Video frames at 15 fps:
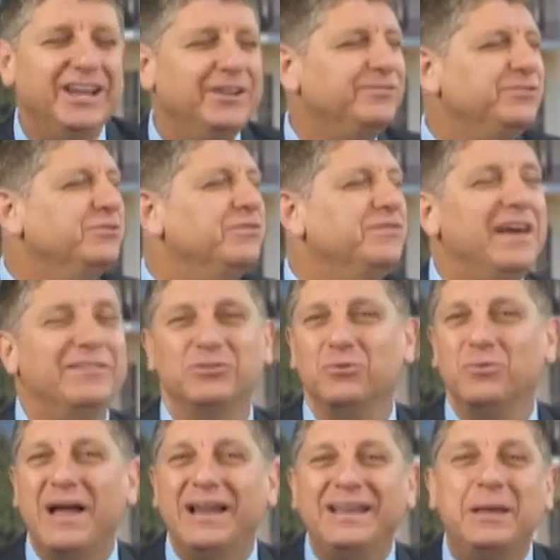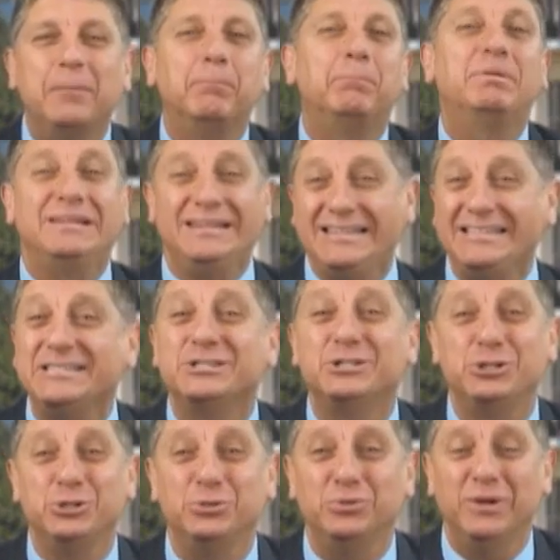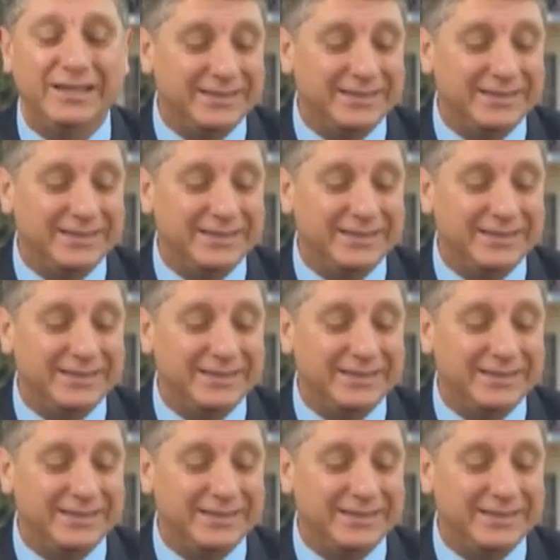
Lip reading: And if you've never read him, please do.